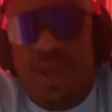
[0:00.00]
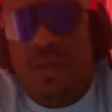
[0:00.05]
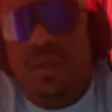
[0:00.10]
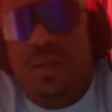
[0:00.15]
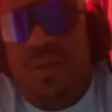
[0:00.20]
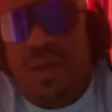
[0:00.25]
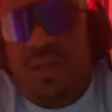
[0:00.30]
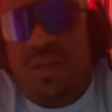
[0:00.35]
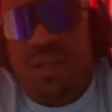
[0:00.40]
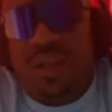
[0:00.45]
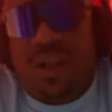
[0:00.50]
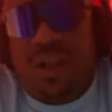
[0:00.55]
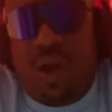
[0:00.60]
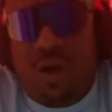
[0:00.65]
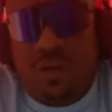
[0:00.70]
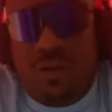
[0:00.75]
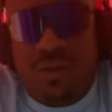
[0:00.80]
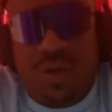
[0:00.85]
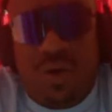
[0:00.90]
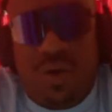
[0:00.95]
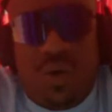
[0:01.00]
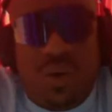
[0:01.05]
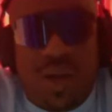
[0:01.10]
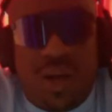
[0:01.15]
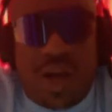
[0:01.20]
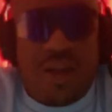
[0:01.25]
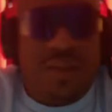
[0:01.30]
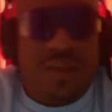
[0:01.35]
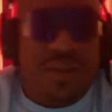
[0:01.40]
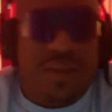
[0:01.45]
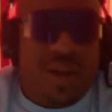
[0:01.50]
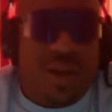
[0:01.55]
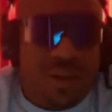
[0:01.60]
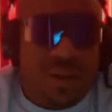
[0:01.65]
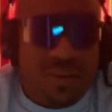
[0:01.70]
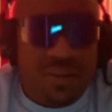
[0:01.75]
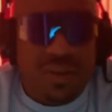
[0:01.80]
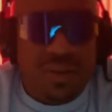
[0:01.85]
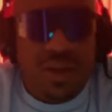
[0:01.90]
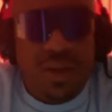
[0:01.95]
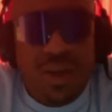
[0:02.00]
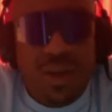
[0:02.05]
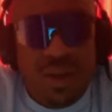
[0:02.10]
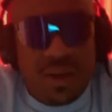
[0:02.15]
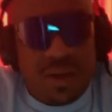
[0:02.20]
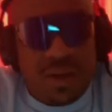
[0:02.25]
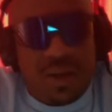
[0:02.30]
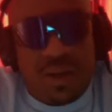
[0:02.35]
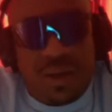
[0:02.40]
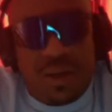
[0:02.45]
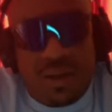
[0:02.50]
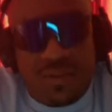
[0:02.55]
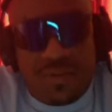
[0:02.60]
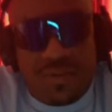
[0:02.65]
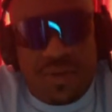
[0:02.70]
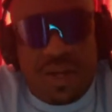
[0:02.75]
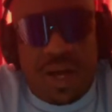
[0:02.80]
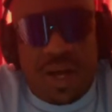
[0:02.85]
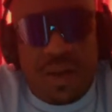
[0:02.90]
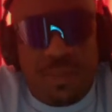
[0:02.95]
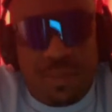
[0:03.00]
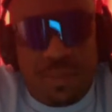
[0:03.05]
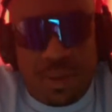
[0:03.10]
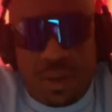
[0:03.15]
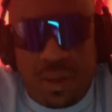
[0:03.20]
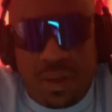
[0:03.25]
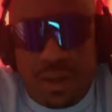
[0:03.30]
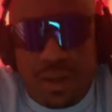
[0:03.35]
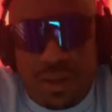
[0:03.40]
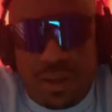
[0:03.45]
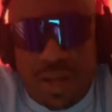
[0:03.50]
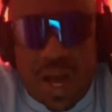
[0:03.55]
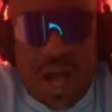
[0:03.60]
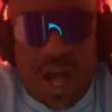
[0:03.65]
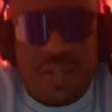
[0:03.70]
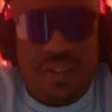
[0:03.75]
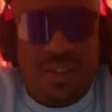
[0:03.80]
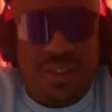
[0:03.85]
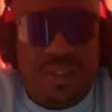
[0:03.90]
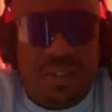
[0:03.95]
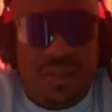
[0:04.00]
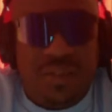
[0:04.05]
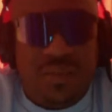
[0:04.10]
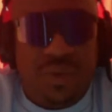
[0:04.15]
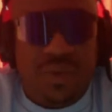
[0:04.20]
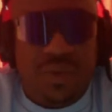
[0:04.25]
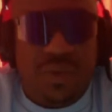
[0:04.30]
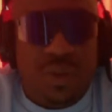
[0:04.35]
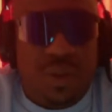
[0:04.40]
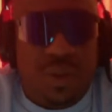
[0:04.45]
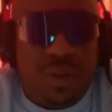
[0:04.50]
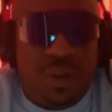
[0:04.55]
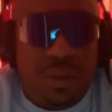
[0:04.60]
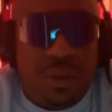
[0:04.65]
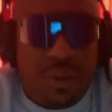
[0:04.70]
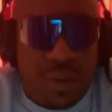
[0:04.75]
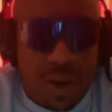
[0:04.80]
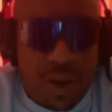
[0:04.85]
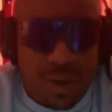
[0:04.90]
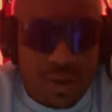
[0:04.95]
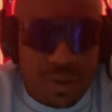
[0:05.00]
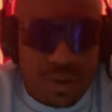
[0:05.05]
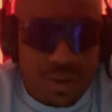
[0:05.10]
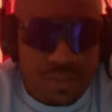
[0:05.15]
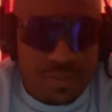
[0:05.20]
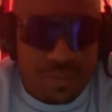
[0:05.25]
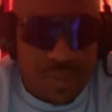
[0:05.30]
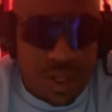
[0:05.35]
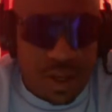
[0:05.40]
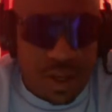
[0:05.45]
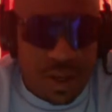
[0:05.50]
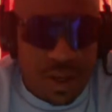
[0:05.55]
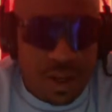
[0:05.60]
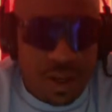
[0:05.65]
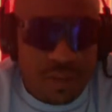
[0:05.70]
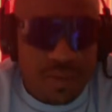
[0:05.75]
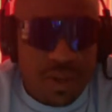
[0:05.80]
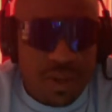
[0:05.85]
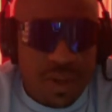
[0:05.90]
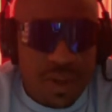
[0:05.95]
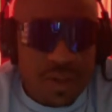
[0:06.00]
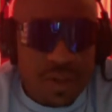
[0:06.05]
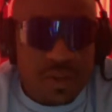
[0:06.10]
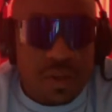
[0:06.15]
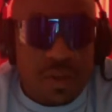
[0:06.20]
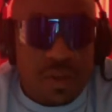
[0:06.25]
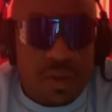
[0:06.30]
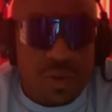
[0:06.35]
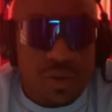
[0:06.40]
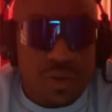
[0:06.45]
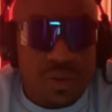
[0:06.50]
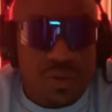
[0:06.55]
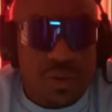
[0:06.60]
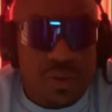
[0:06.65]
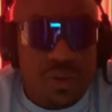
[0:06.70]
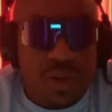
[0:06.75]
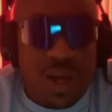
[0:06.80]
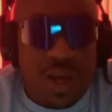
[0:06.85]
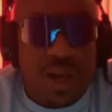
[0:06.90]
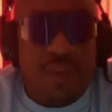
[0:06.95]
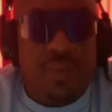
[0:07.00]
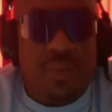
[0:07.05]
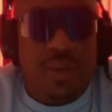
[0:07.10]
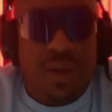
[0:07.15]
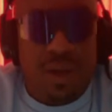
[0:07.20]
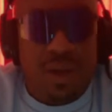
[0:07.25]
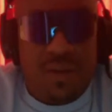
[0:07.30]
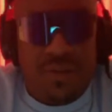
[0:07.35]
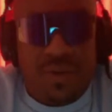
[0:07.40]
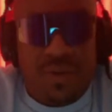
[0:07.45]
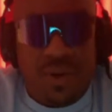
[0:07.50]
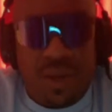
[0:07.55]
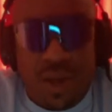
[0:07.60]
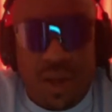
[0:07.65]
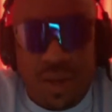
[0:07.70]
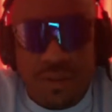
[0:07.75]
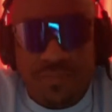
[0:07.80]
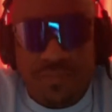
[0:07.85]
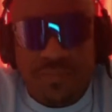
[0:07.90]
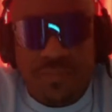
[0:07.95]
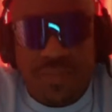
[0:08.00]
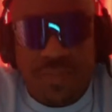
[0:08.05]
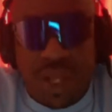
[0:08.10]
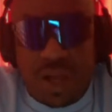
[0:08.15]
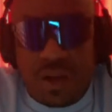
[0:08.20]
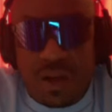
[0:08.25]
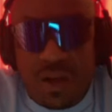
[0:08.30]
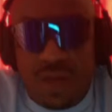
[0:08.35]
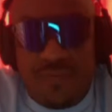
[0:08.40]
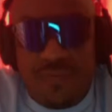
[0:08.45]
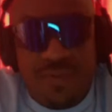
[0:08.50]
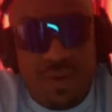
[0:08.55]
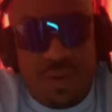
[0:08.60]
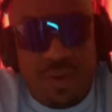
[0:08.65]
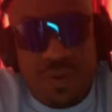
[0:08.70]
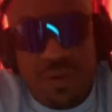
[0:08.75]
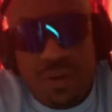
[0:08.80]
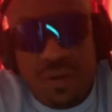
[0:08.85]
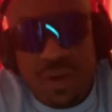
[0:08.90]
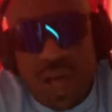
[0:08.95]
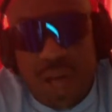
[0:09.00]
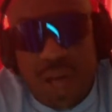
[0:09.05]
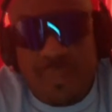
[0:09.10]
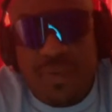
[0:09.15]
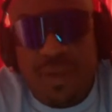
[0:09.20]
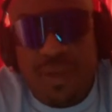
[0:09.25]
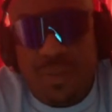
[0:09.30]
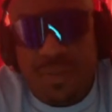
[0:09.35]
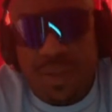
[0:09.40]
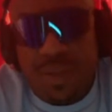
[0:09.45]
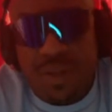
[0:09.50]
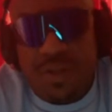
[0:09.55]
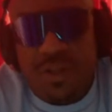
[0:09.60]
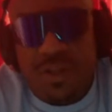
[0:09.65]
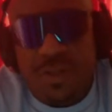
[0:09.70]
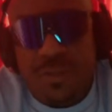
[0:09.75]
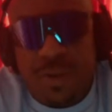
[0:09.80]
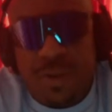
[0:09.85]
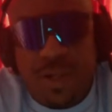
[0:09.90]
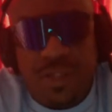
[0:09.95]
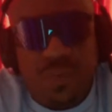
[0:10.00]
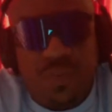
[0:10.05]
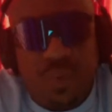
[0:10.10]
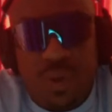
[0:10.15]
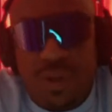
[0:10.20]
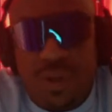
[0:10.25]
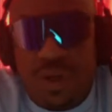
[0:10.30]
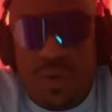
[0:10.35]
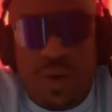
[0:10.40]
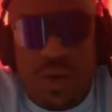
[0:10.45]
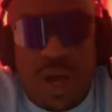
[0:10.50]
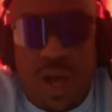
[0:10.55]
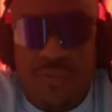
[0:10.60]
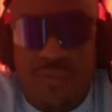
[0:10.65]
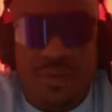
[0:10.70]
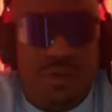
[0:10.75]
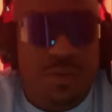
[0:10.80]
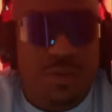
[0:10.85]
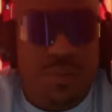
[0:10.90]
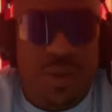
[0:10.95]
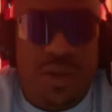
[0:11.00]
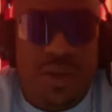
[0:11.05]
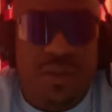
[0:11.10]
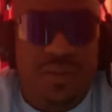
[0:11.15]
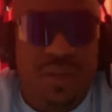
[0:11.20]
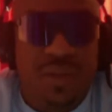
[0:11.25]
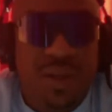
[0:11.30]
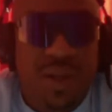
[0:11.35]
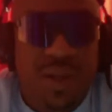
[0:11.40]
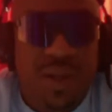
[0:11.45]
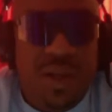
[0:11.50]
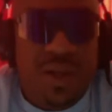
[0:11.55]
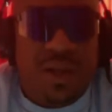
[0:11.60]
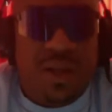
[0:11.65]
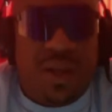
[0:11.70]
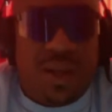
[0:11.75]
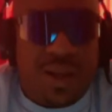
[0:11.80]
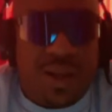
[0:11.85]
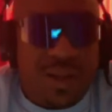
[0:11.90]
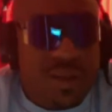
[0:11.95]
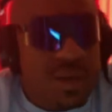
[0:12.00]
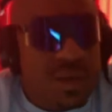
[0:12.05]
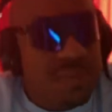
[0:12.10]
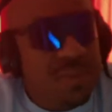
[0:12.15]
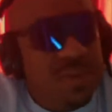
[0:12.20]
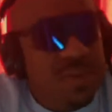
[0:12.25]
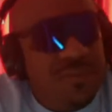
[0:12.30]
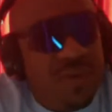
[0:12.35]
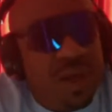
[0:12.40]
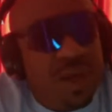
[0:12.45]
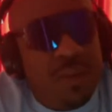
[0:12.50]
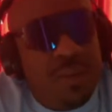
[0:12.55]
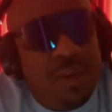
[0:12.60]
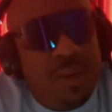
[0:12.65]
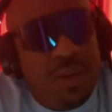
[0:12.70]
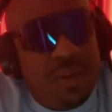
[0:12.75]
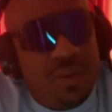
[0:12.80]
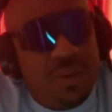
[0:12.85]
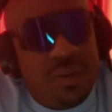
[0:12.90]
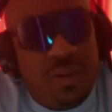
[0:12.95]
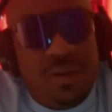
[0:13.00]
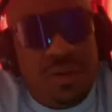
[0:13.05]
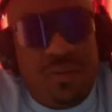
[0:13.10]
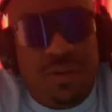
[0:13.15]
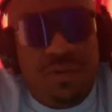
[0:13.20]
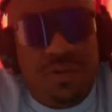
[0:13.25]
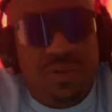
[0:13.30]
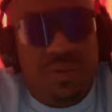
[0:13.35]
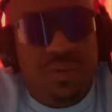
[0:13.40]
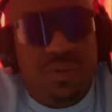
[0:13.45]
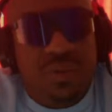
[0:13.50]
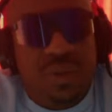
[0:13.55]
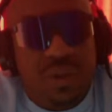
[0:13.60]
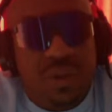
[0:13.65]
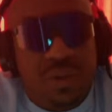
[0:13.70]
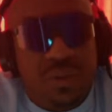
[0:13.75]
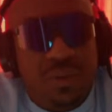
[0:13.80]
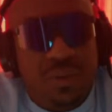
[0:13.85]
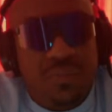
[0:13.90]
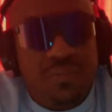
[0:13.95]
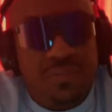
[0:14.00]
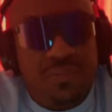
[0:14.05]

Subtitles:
you actually lost a whole lot of dollars for not being cognizant of what's going on around you. All right. So you got to be careful of that. Now, if you happen to be in a space where you don't have no space, like I took my family to Universal Studios